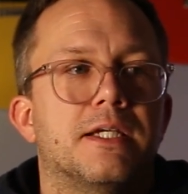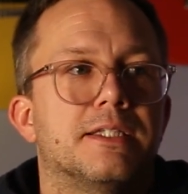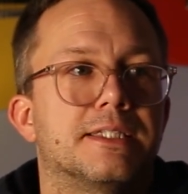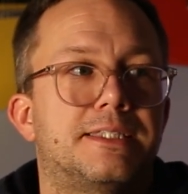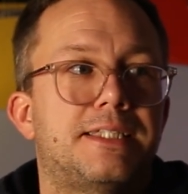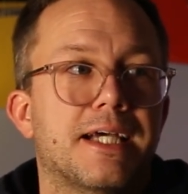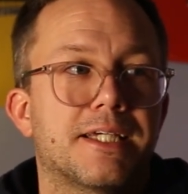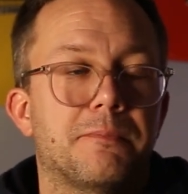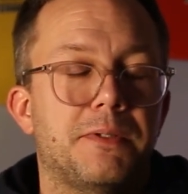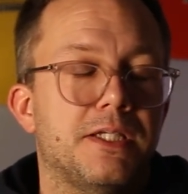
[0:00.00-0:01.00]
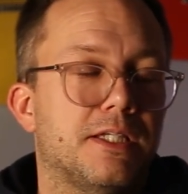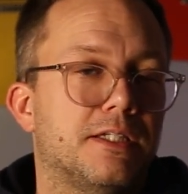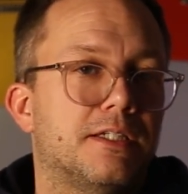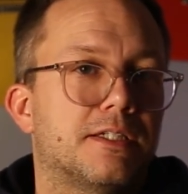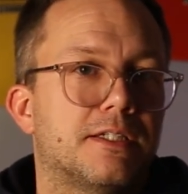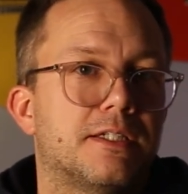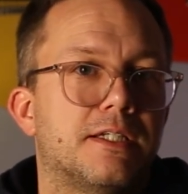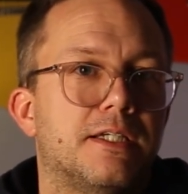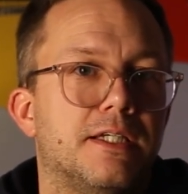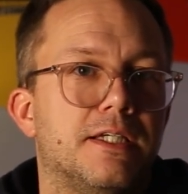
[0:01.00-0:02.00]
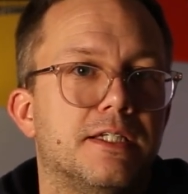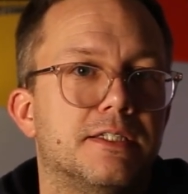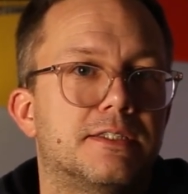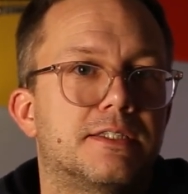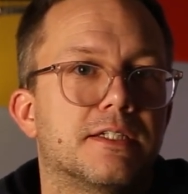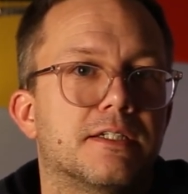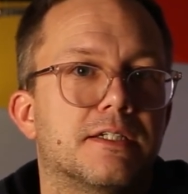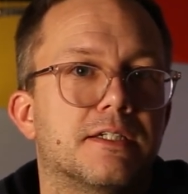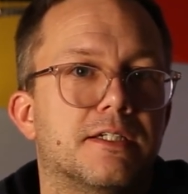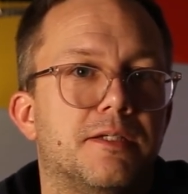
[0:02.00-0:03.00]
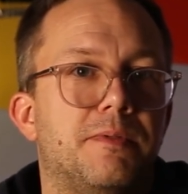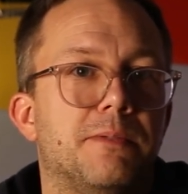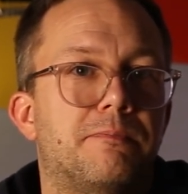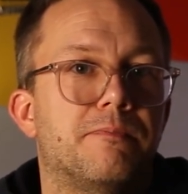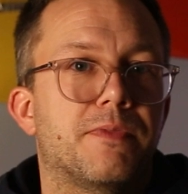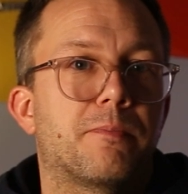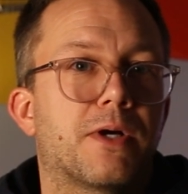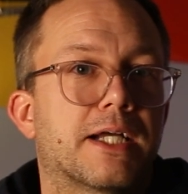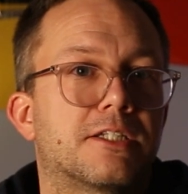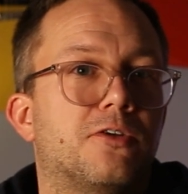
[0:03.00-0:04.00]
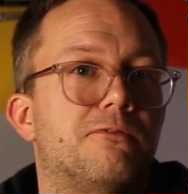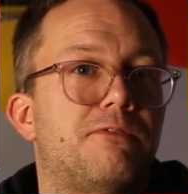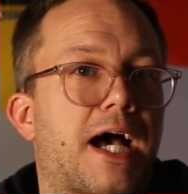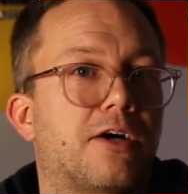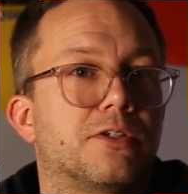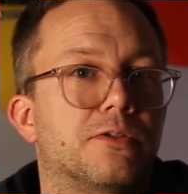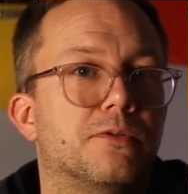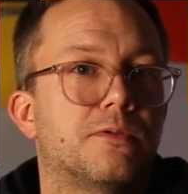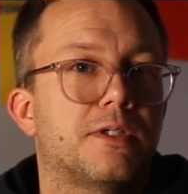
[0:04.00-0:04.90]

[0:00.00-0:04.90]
The second P is gonna be practical value.